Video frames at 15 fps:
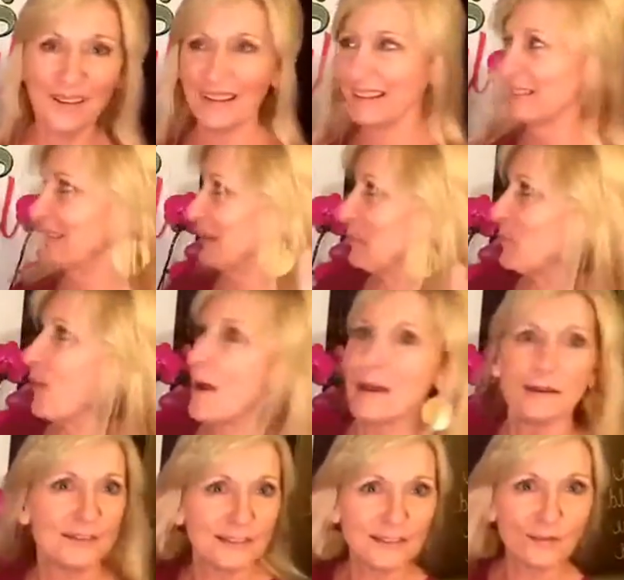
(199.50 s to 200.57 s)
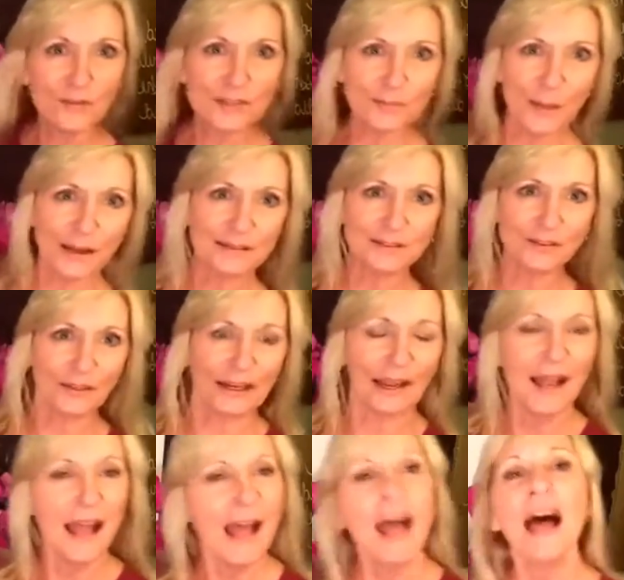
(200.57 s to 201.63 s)
like one, just for sponsoring.
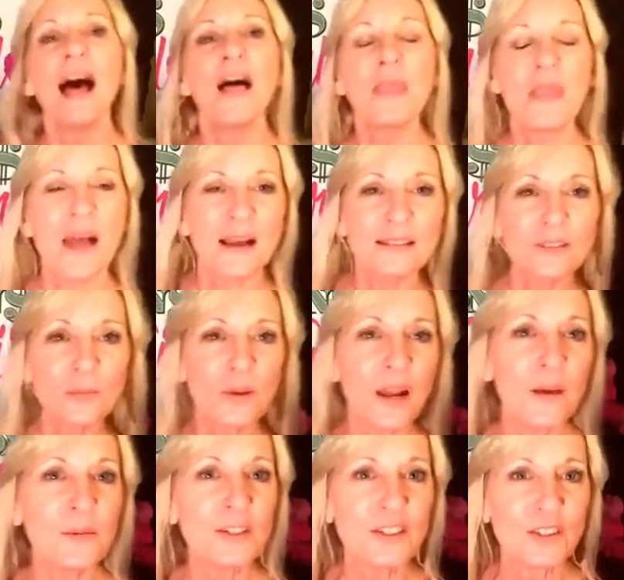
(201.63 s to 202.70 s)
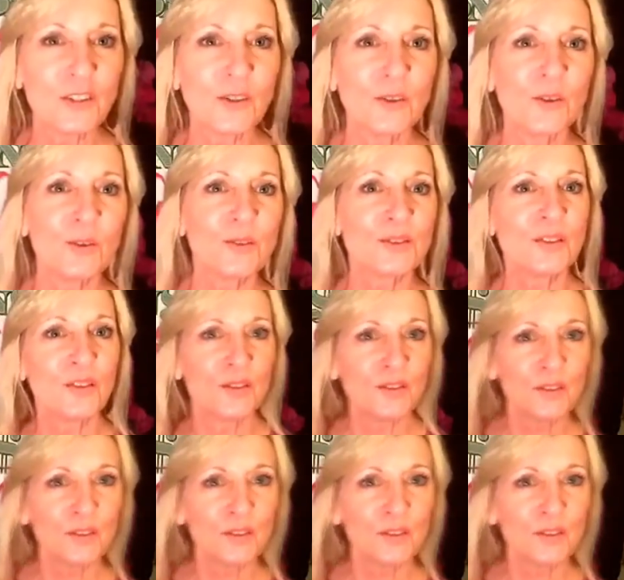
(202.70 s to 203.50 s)
And that's what I would use